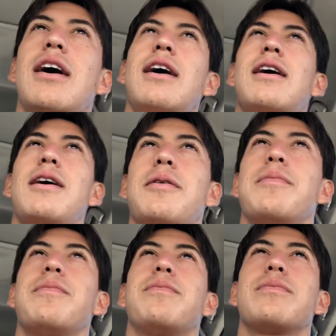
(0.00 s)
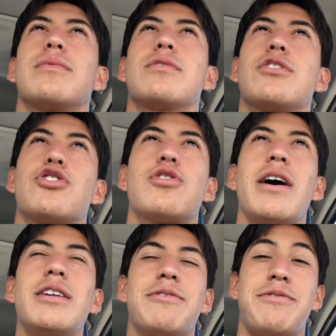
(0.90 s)
Um, just
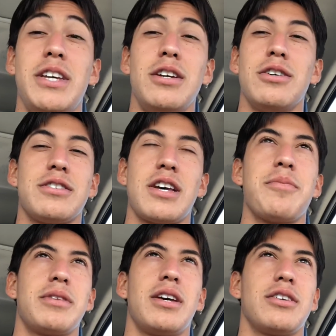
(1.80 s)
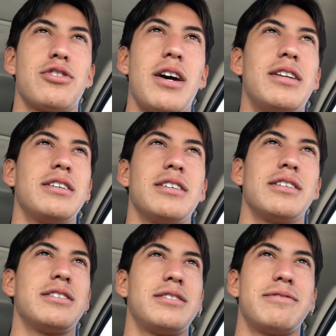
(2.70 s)
trying to feel something, trying
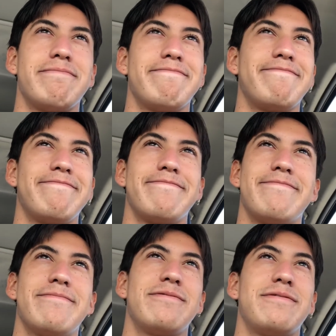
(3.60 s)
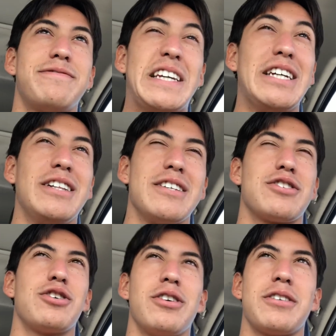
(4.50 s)
to feel as
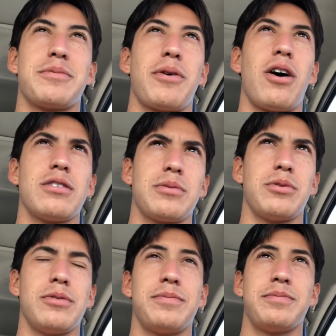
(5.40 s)
good as possible.